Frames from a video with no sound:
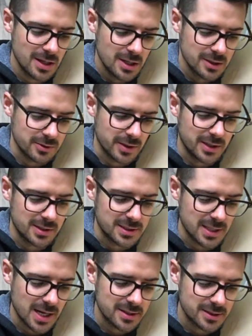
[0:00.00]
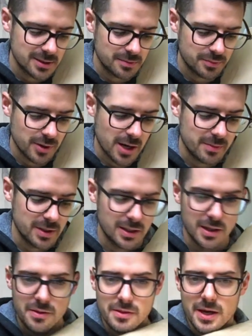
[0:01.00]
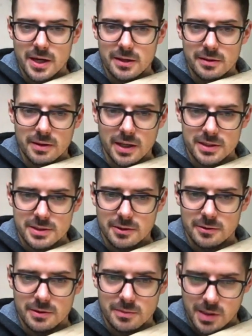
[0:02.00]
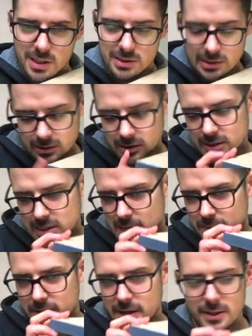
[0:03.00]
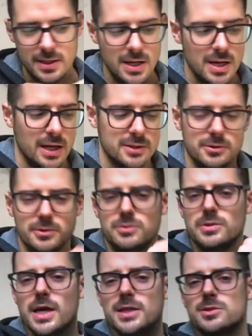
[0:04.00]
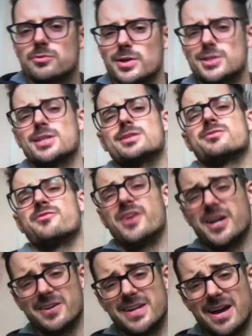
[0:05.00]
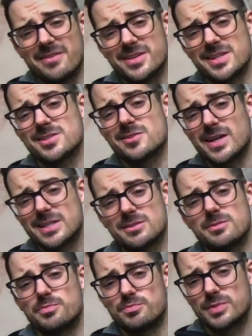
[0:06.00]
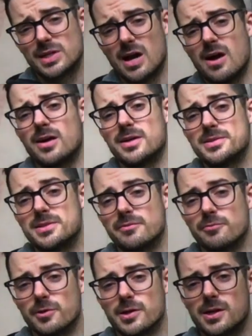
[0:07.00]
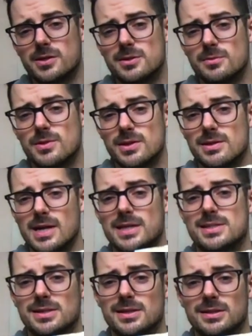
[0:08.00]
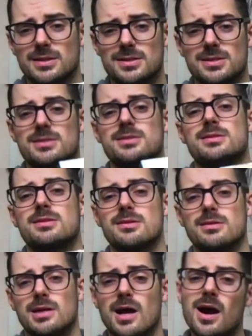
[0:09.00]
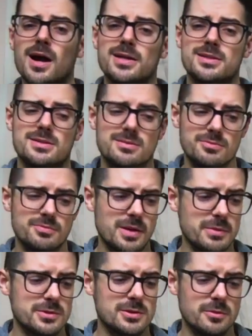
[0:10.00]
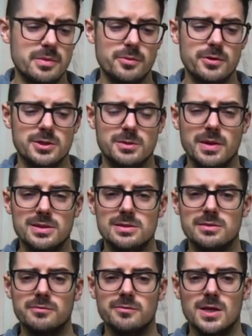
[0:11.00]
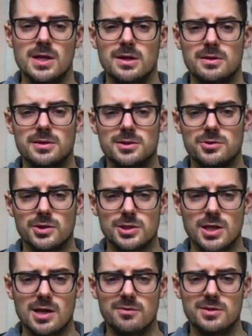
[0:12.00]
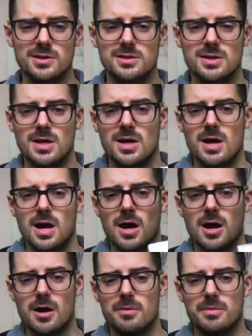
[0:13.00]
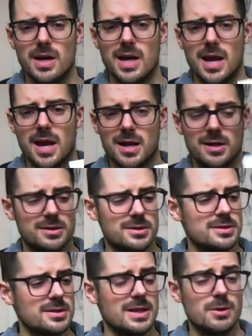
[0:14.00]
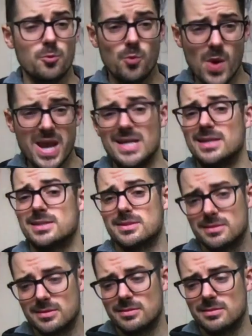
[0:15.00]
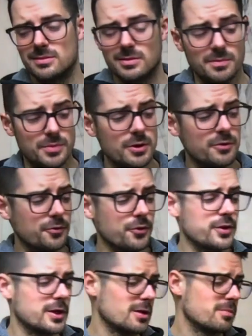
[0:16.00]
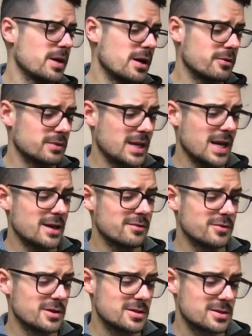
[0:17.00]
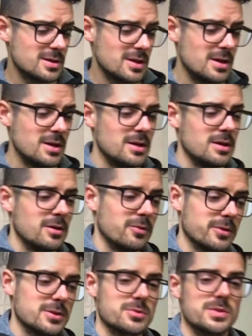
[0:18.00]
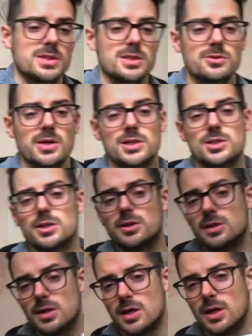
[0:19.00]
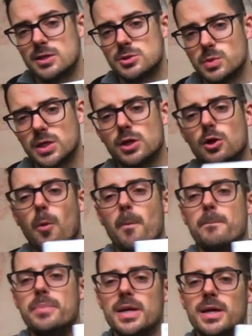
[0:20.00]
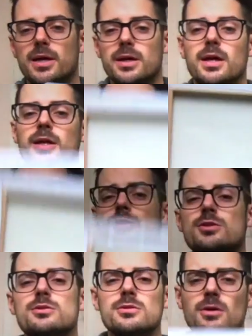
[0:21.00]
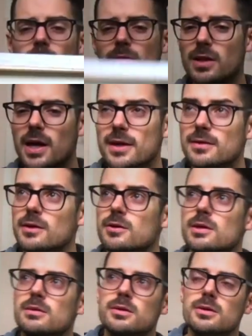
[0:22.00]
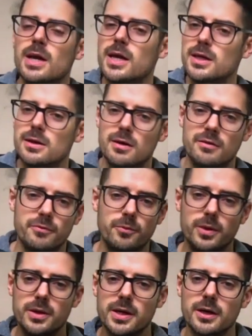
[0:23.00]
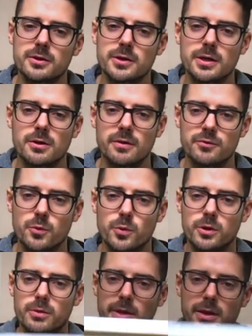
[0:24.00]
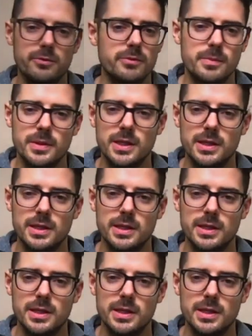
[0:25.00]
So I had to size it, prime it, and then I started the painting on top of that. And so it's nice and rigid. It's very heavy. So that's the cons of working on something nice like this, is the cost probably is a little bit more expensive than a stretch canvas, and the weight. The beautiful thing about canvas, once we stretch it, is we can go big, and it's just so light that you can hang it off of one nail and you don't have to worry about it ripping it